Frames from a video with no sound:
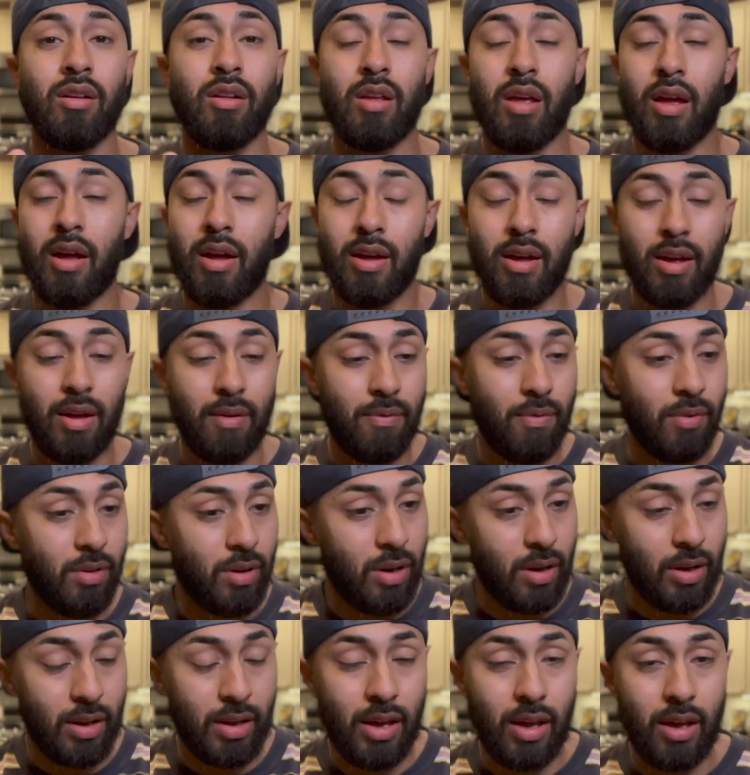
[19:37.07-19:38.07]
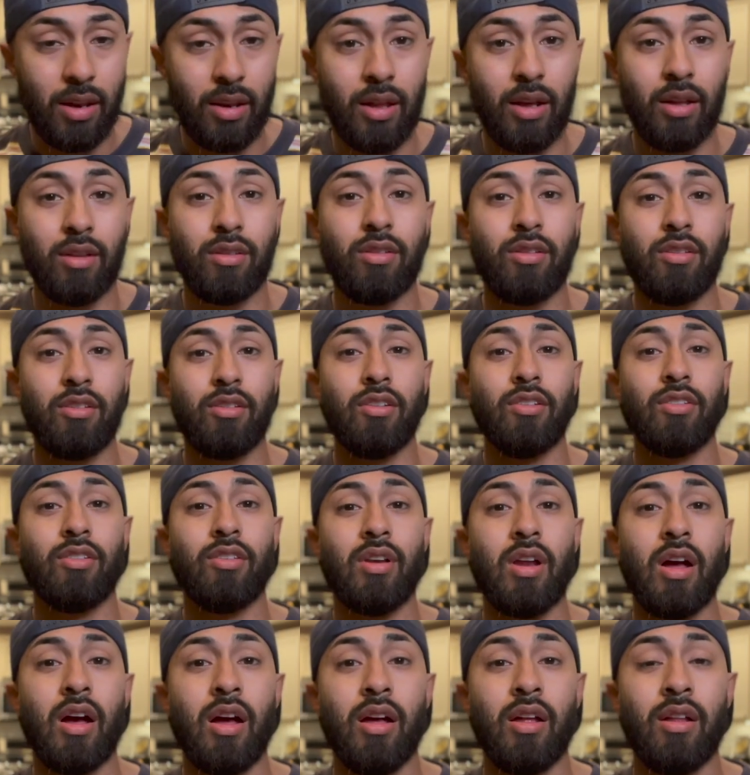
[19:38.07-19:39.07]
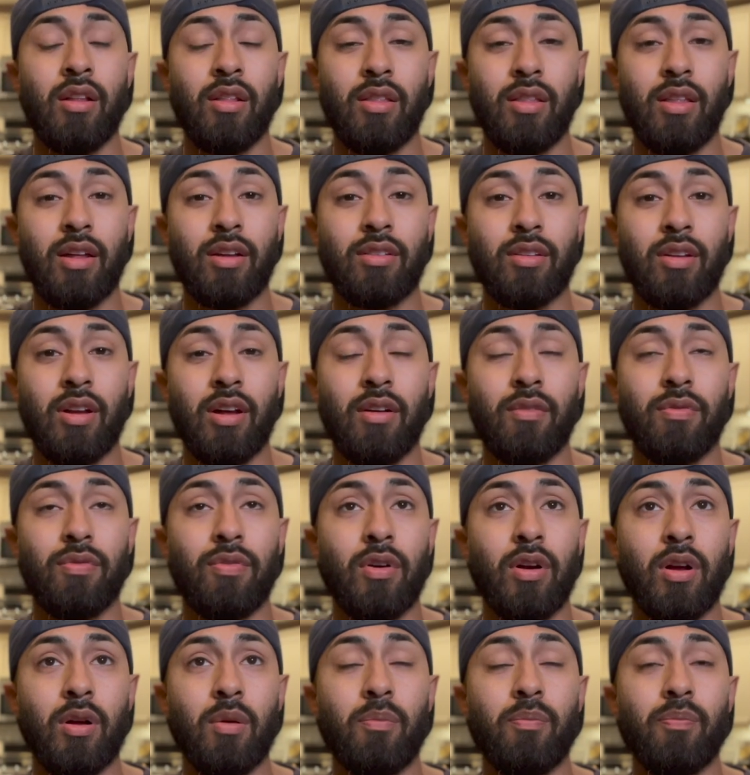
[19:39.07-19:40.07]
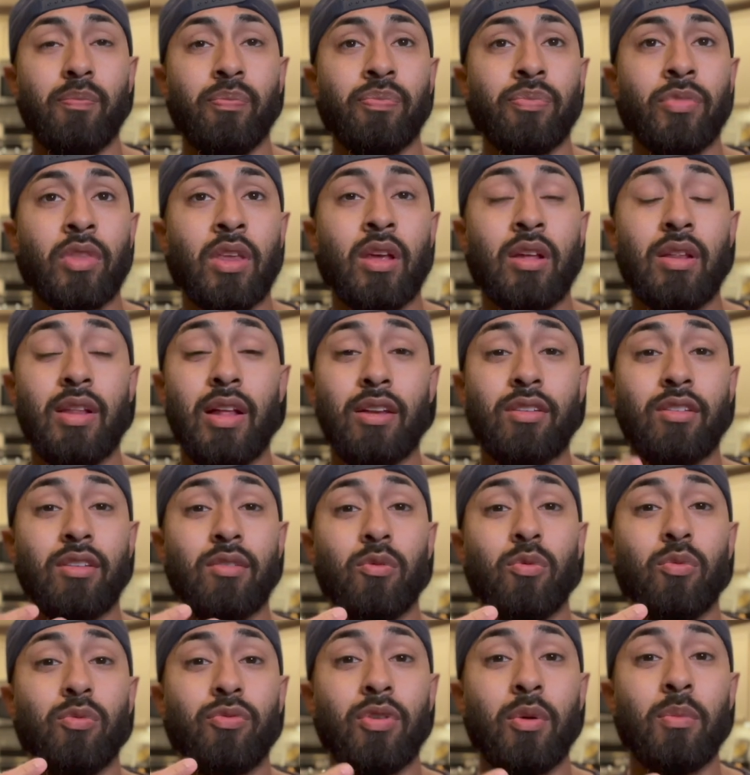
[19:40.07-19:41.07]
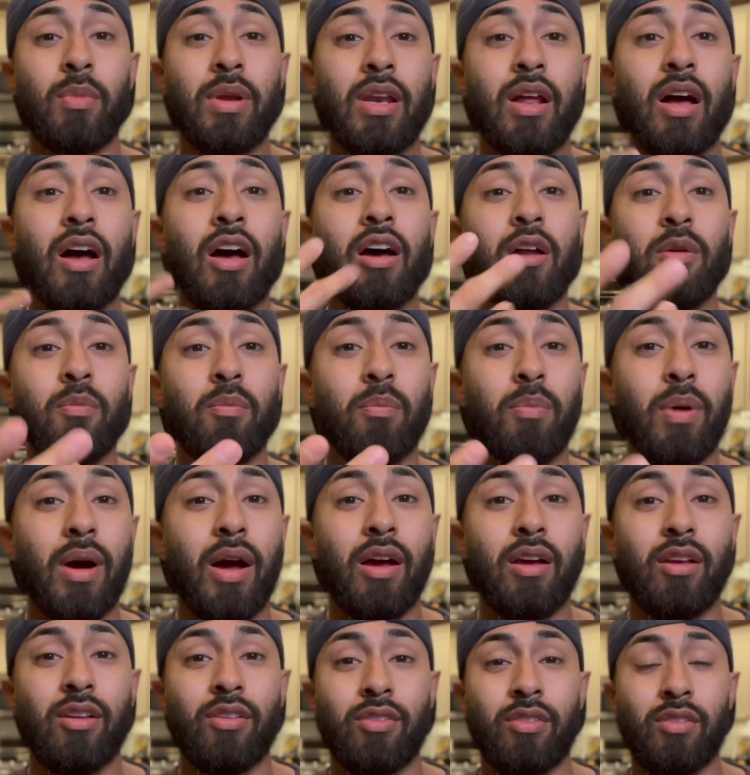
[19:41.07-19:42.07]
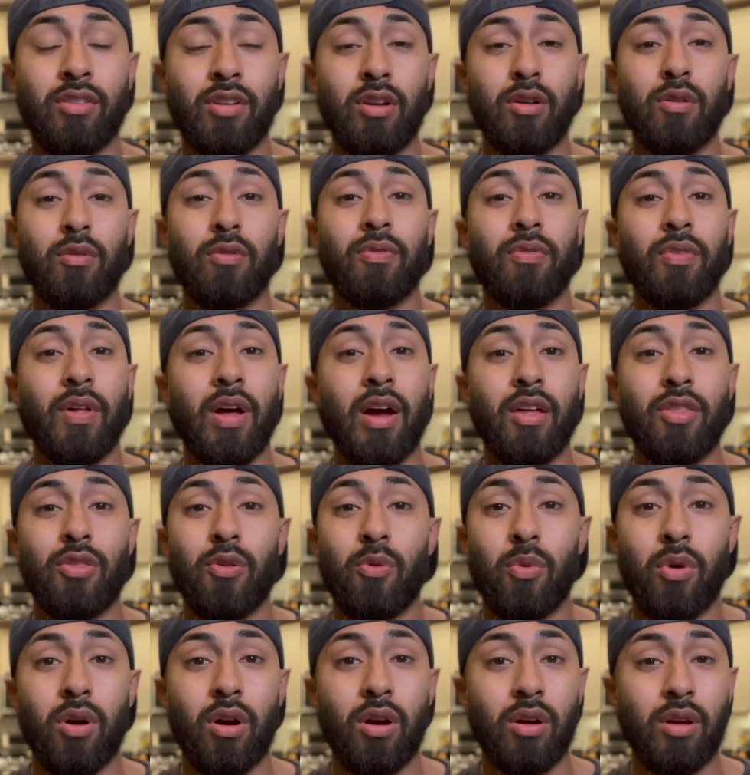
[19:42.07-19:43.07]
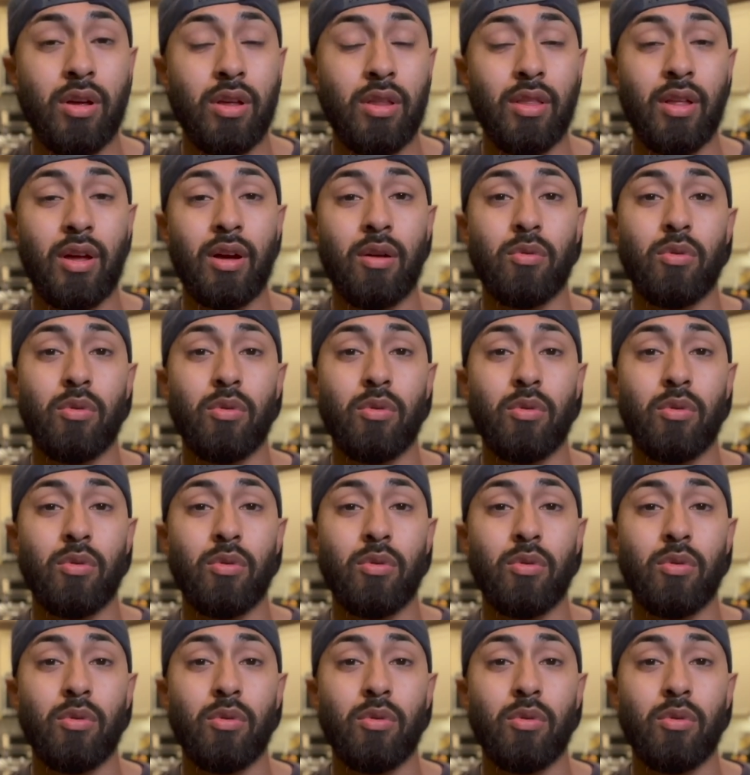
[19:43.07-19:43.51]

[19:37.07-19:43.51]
I have, and again, that's just not, that's not from, that's from an unbiased, you know, fly on the wall in that